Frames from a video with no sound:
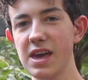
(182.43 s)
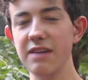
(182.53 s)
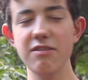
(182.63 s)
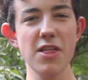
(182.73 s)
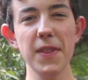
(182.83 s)

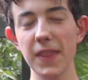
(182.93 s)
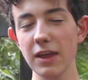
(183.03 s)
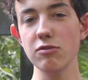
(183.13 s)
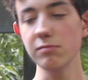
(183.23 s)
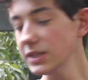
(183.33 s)
If there's
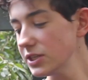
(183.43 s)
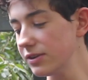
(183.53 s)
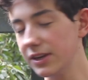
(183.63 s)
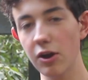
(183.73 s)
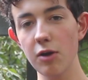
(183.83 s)
anything you missed, you
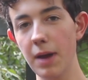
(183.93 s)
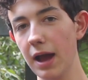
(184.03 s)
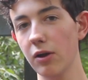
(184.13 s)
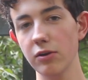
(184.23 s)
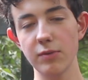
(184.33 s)
can go
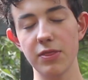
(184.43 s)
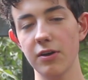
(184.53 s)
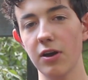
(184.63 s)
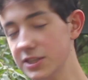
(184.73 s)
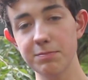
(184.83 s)
back on with
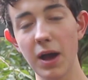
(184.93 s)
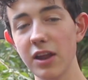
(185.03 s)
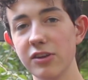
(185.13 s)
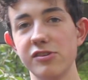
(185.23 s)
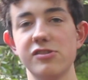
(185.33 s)
a
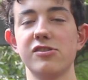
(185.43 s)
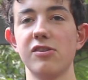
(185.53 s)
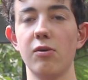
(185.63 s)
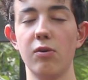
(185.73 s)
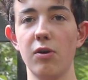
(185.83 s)
sponge
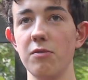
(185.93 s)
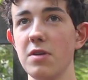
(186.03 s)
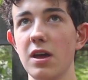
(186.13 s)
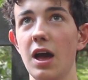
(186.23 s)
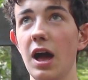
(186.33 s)
or
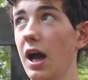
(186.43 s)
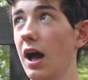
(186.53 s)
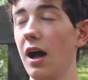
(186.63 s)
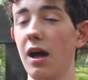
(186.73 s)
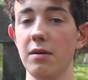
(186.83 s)

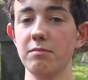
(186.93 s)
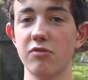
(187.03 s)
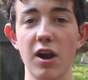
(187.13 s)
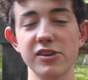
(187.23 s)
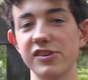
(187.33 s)
a
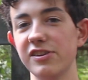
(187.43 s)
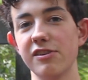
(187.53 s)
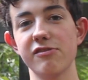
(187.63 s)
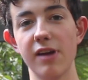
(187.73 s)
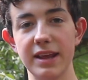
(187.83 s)
brush and
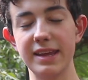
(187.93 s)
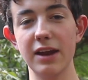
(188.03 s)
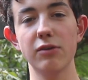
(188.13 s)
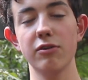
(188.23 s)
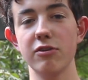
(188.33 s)
just try to
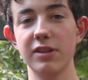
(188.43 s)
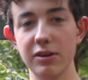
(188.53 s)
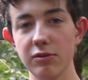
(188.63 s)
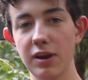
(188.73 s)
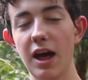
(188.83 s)
get all those
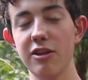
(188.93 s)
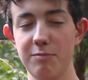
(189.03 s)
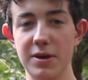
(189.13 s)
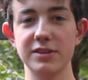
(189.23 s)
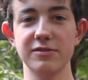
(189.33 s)
little last
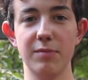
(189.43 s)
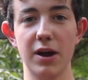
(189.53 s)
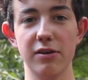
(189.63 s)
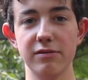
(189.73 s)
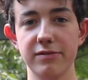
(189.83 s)
bits of
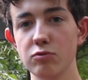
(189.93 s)
mud off.